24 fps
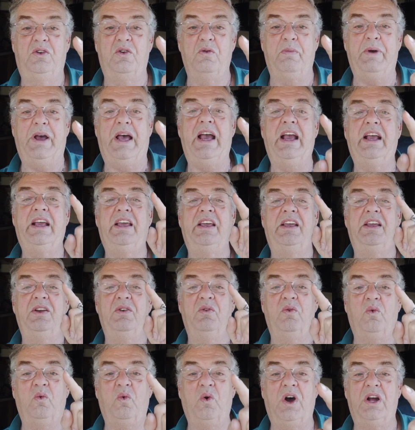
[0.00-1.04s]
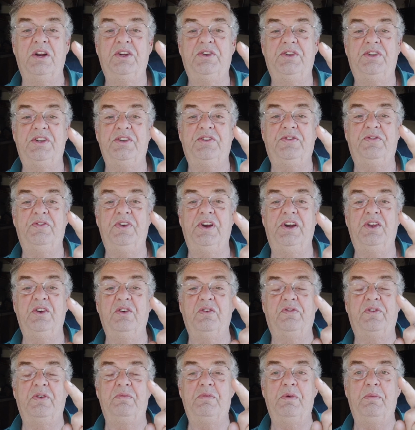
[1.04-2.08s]
Go back, watch this
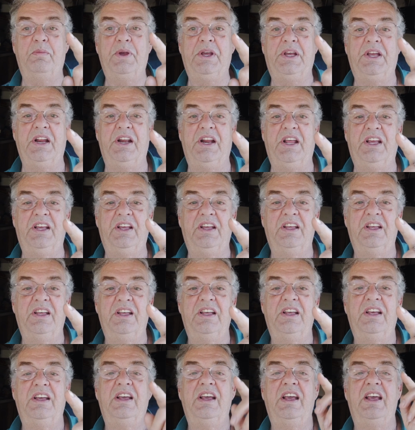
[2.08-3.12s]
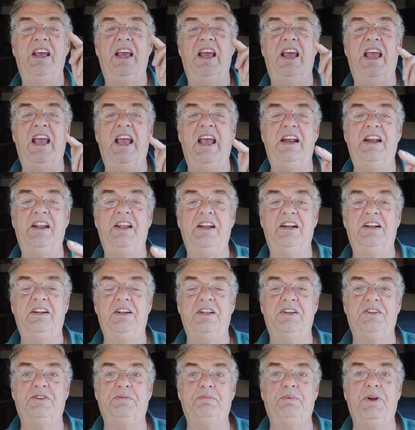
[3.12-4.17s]
video from the beginning, and
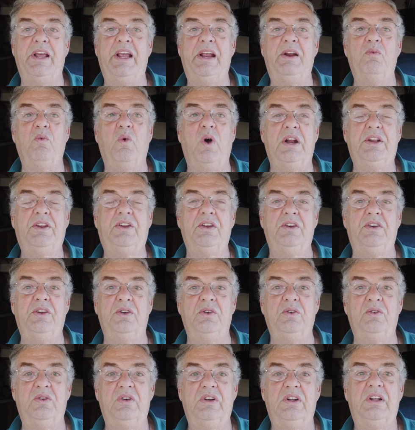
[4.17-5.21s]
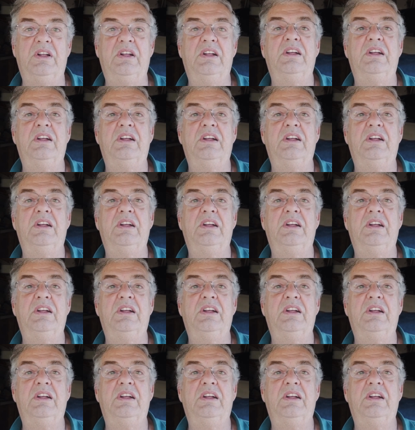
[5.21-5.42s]
it'll explain what to do.